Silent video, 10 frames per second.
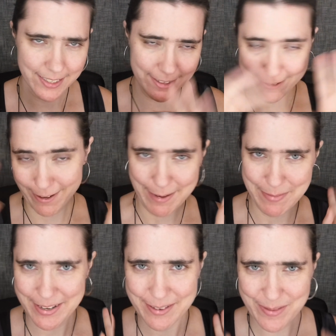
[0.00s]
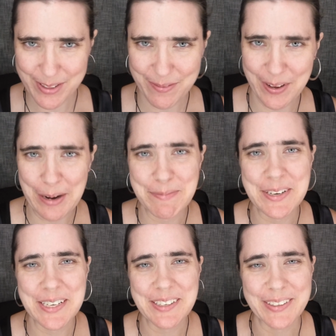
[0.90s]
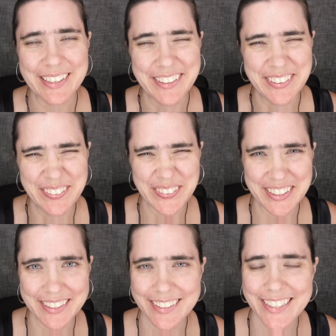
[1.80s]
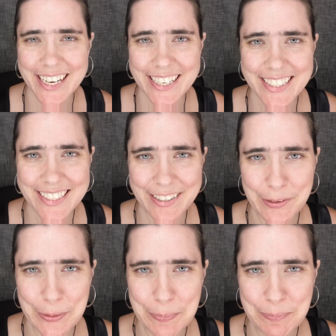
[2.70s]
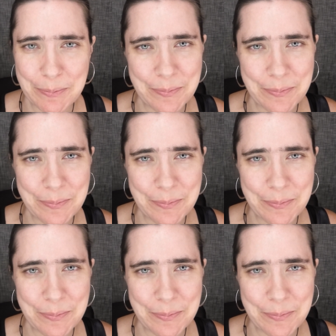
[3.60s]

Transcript: drape you with fabric for the longest time.